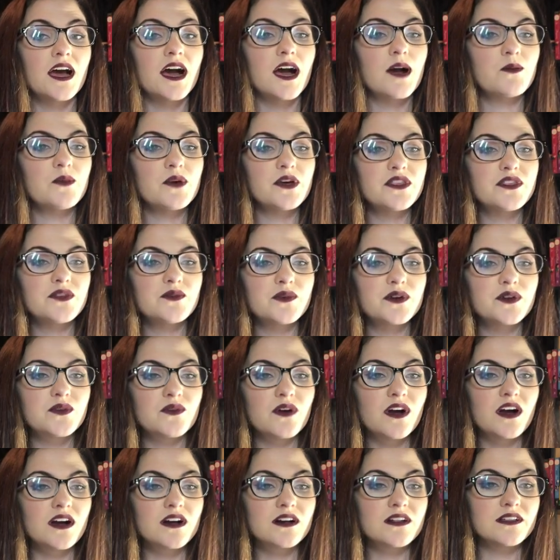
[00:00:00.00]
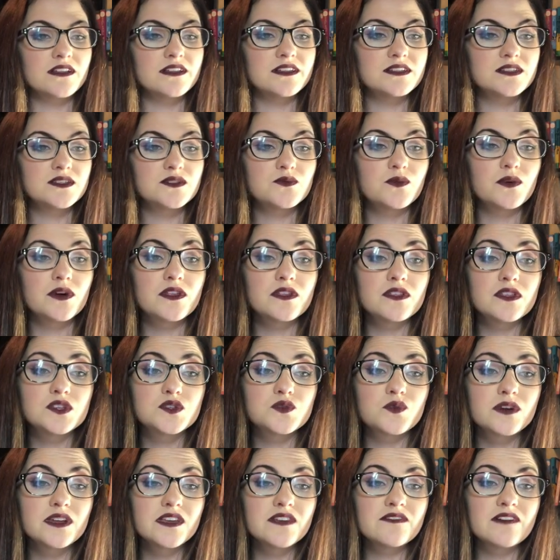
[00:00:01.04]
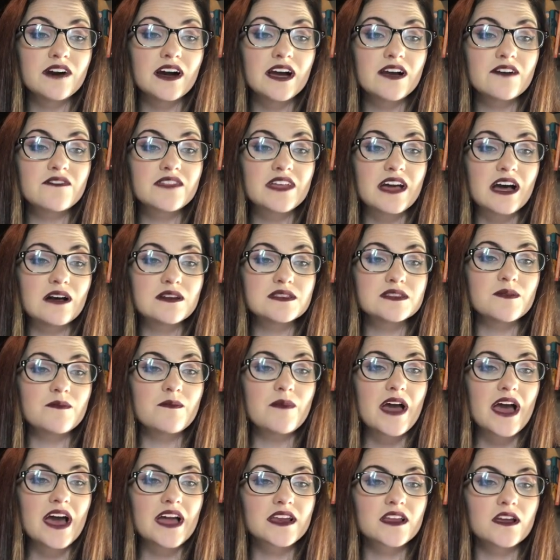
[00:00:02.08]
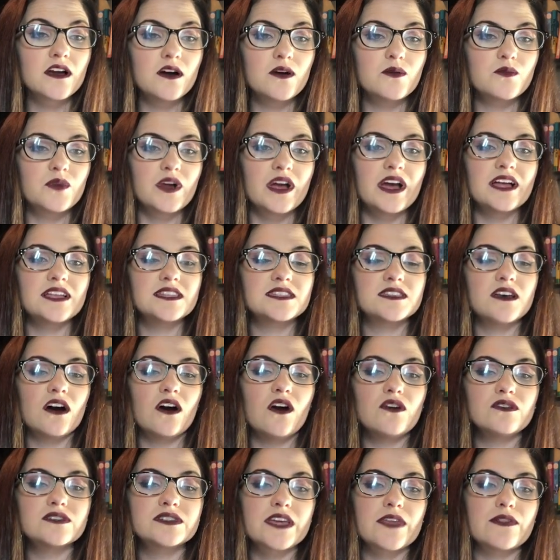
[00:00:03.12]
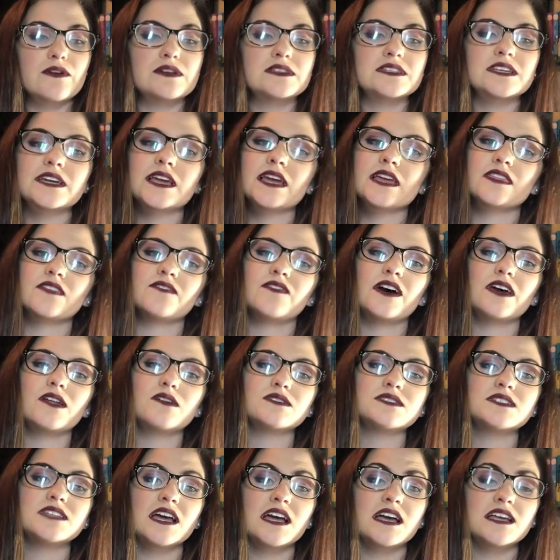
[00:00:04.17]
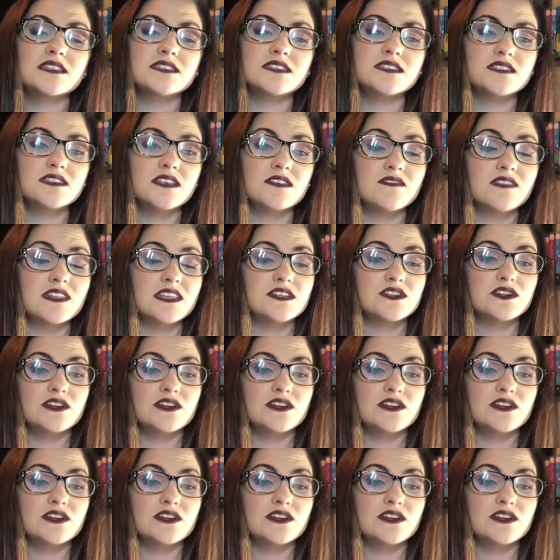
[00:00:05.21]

I'm with you in Rockland, where the 25,000 mad comrades all together singing the final stanzas of the